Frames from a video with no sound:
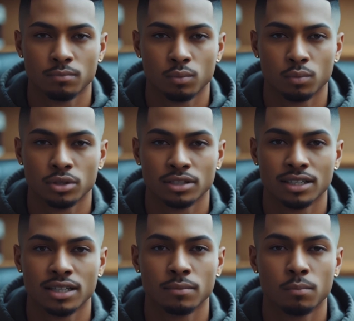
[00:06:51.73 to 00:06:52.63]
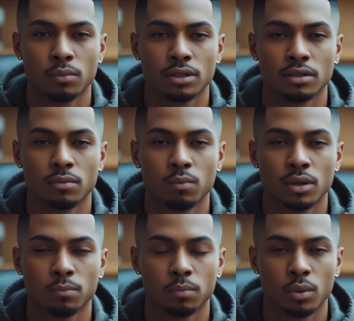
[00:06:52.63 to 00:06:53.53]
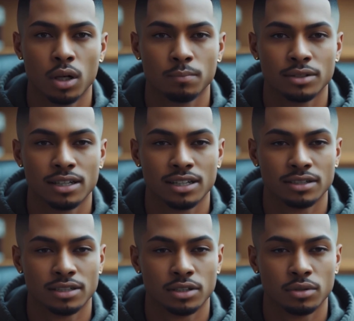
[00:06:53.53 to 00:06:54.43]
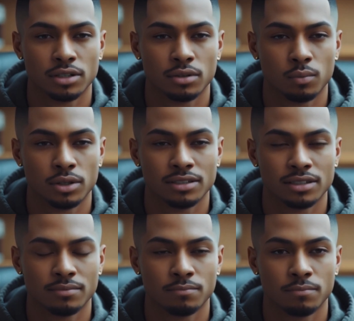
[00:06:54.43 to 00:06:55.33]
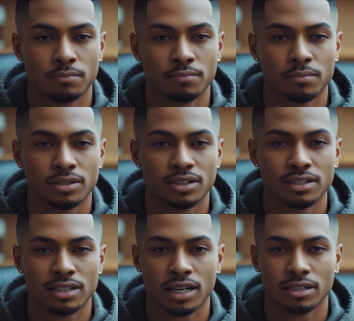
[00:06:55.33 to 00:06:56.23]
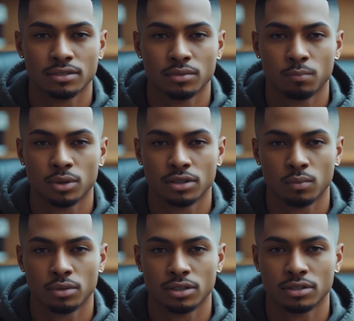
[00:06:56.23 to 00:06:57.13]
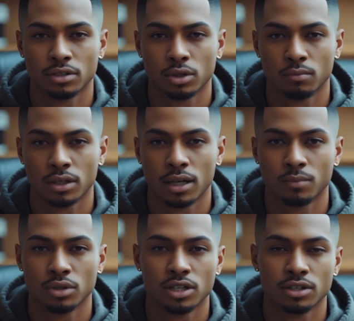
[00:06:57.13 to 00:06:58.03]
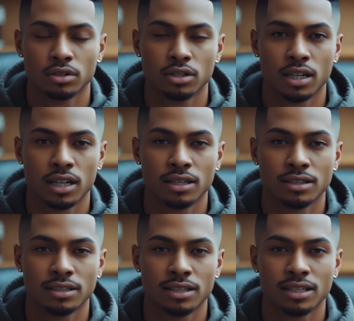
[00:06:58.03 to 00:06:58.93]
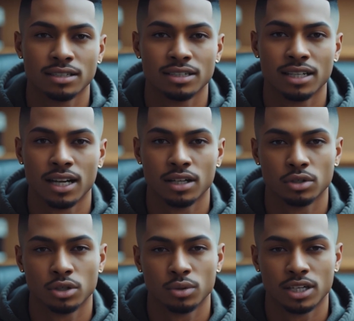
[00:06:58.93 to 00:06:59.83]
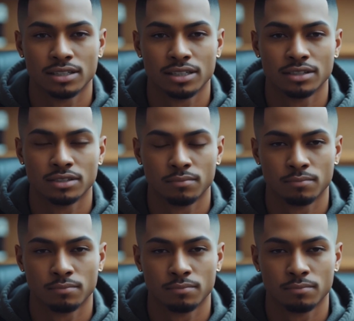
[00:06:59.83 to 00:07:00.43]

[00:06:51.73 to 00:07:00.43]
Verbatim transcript: future contains both incredible promise and serious risk. Scientific breakthroughs could solve climate change, disease, and energy crises.